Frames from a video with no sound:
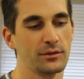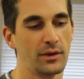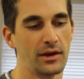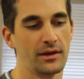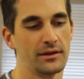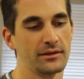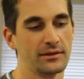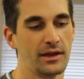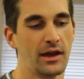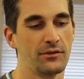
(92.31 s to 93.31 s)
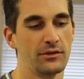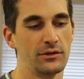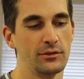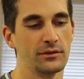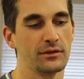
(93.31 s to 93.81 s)
Reagan and his staff
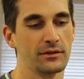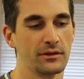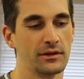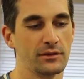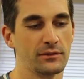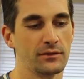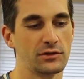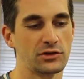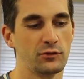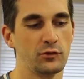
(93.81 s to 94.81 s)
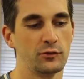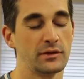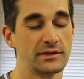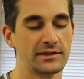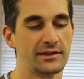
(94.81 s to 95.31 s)
use the Selective Functional
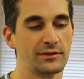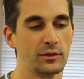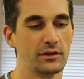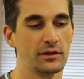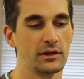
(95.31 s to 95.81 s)
Movement Assessment,